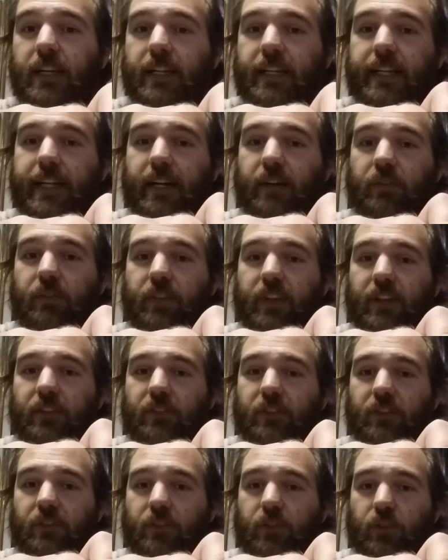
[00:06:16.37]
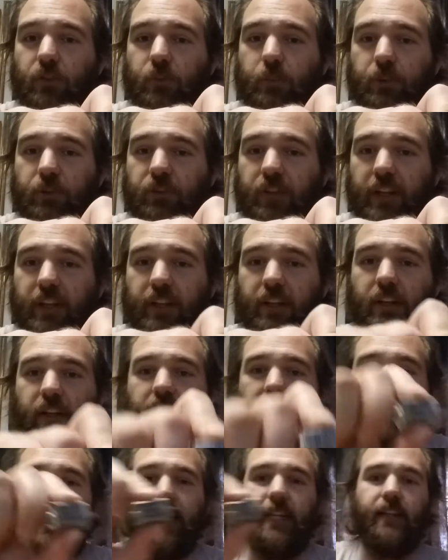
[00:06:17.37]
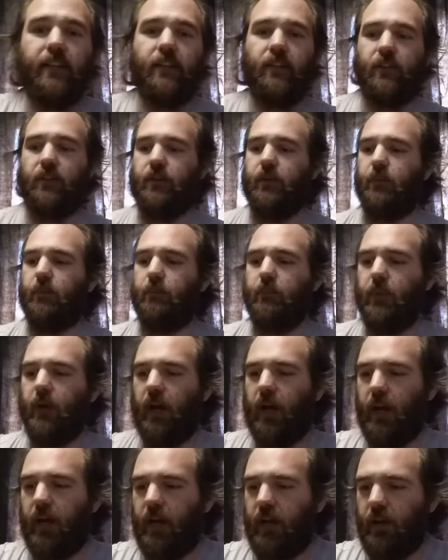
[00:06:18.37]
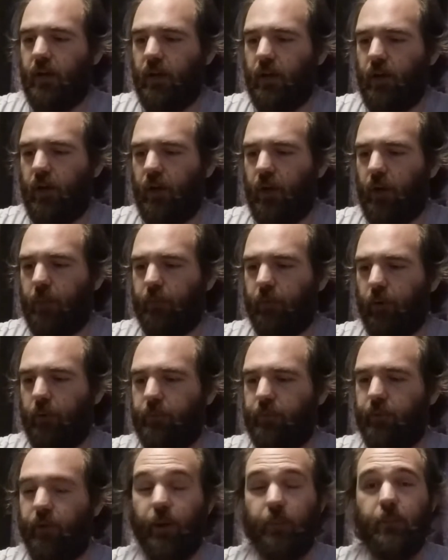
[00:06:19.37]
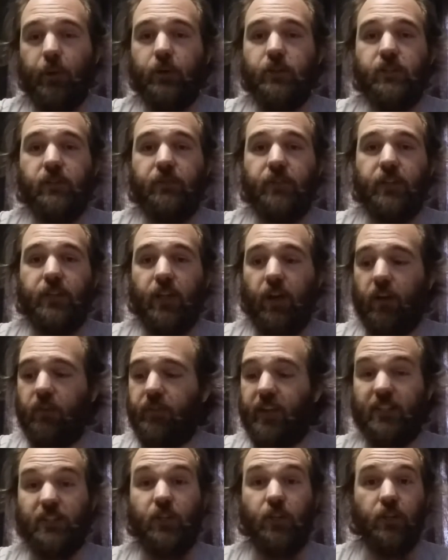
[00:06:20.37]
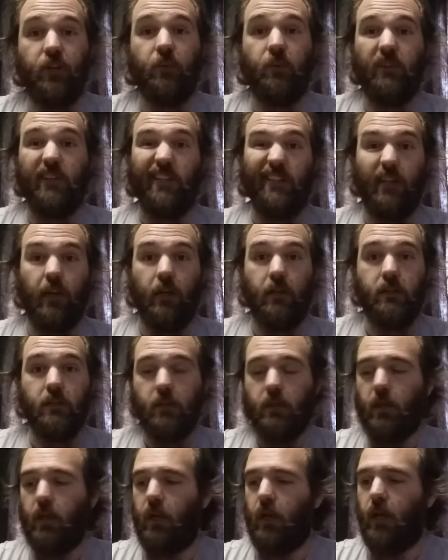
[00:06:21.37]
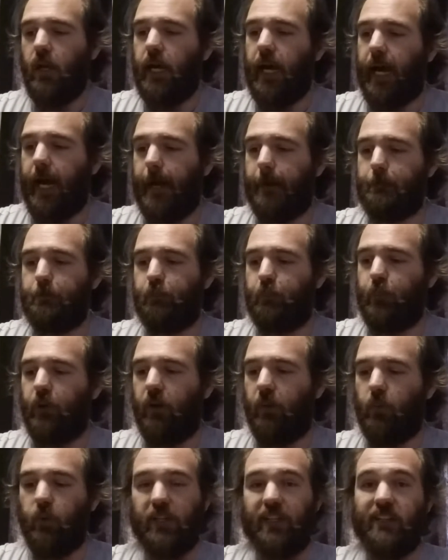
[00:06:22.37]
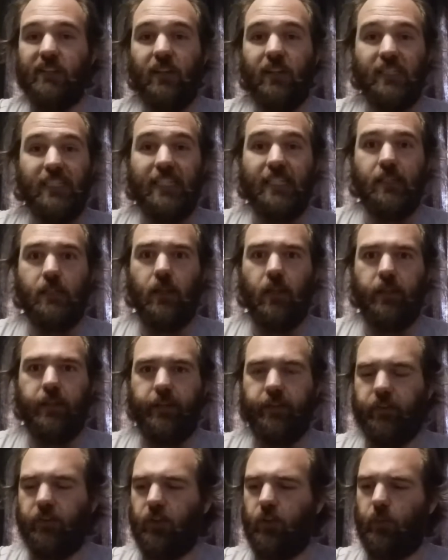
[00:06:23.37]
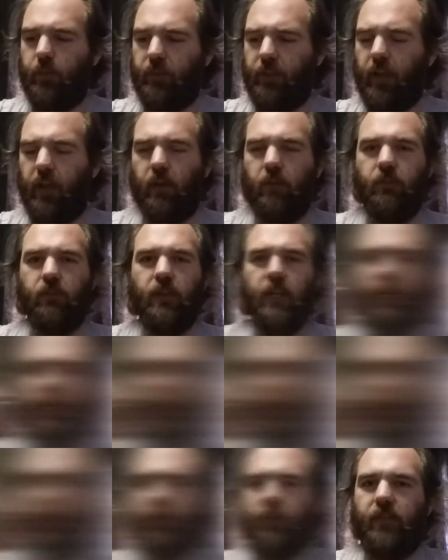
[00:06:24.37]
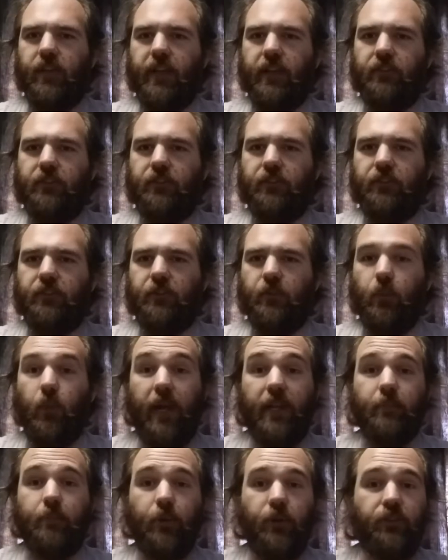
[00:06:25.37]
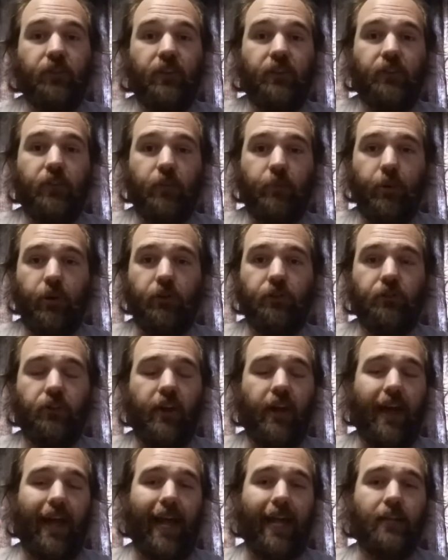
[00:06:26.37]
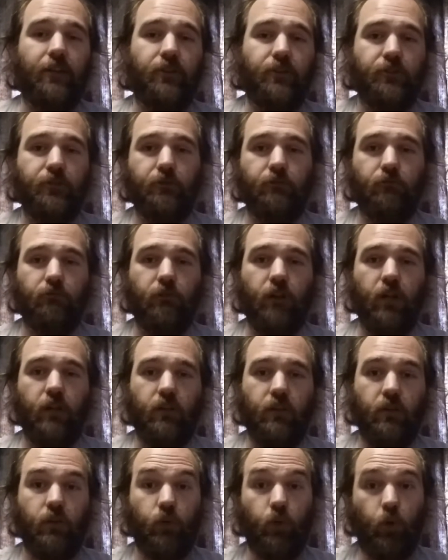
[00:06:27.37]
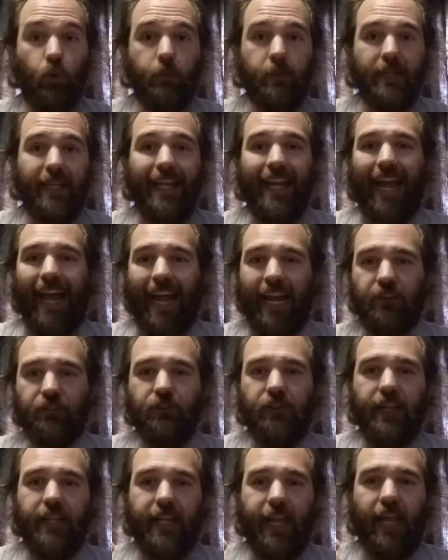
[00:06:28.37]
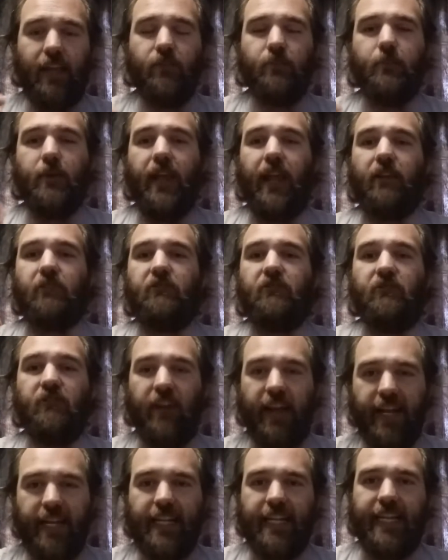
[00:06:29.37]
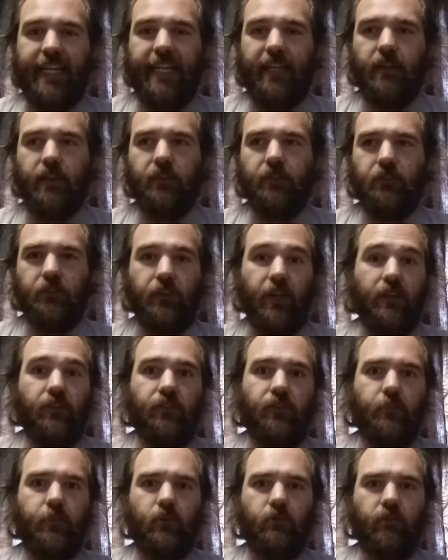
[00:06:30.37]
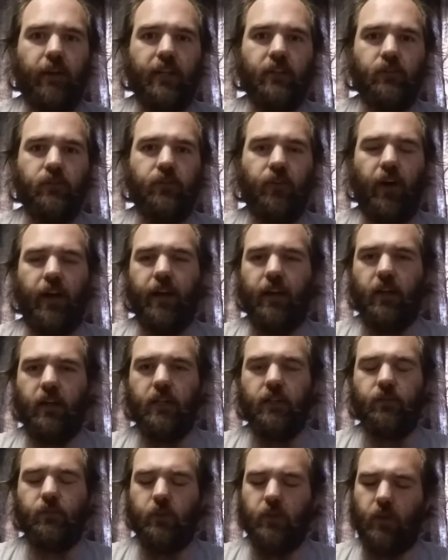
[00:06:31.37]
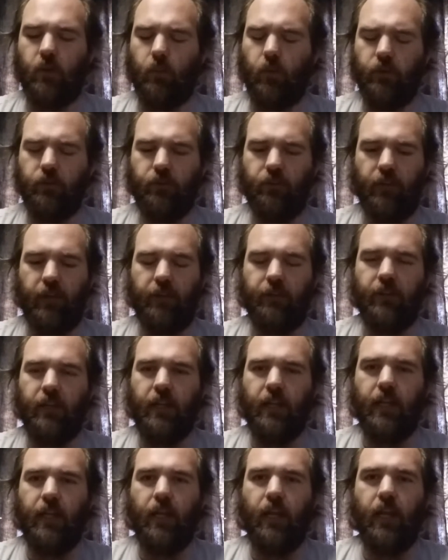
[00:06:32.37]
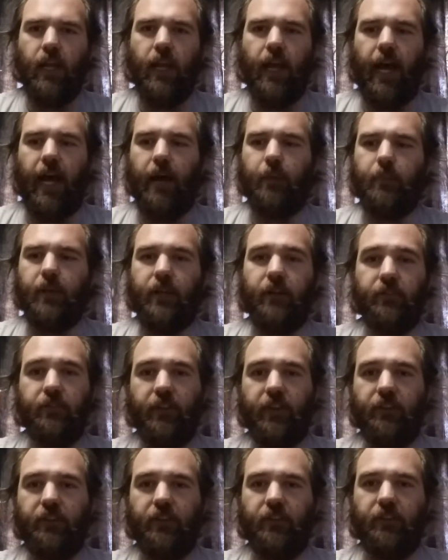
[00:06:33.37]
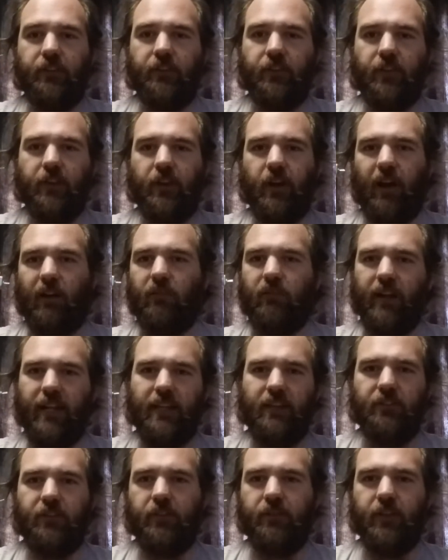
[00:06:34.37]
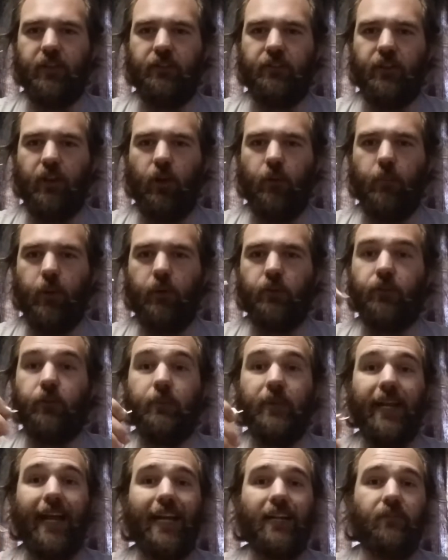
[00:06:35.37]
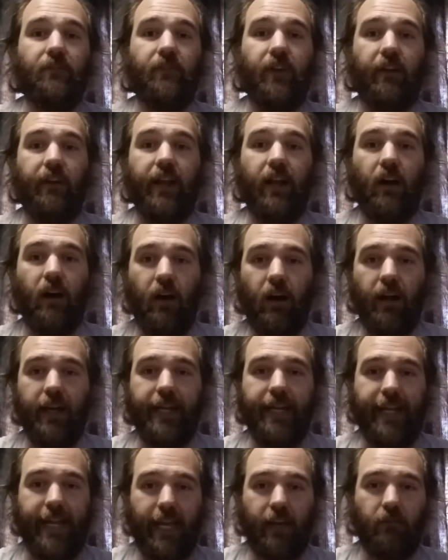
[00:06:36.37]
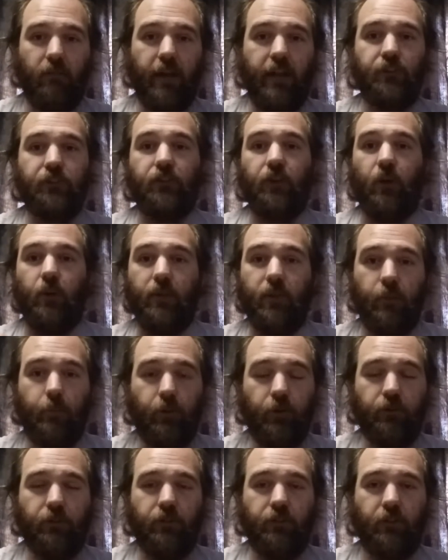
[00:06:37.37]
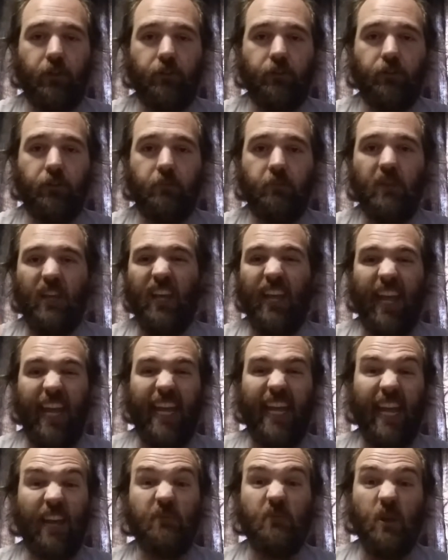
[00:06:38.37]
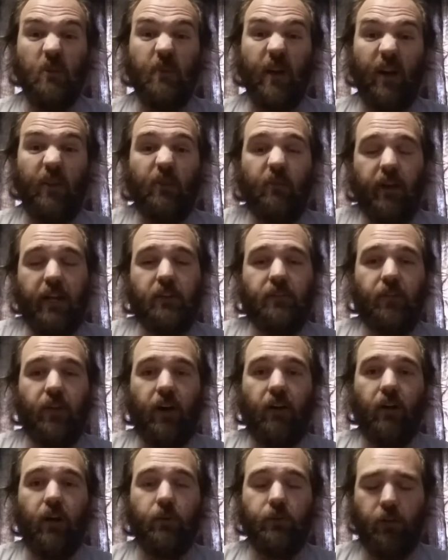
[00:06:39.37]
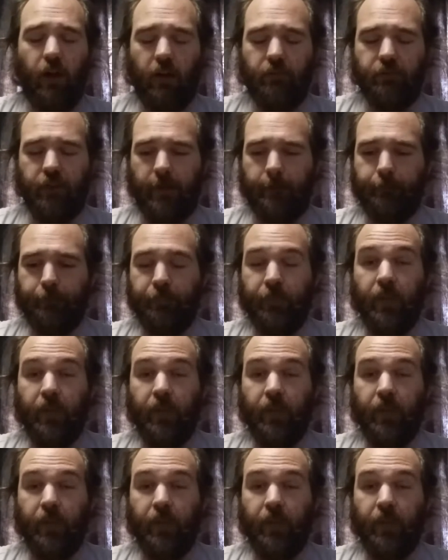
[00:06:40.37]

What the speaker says: Now, this is not a particularly appropriate motor for Nerf. It's good at what it does, but what it does is nothing to do with Nerf. This, when put into the pusher and run normally, actually gave me a fairly sensible rate of fire, kind of what I wanted. Because this is a relatively slow motor, but it had a very high gear ratio in the pusher system, it gave me about the rate of fire I was after,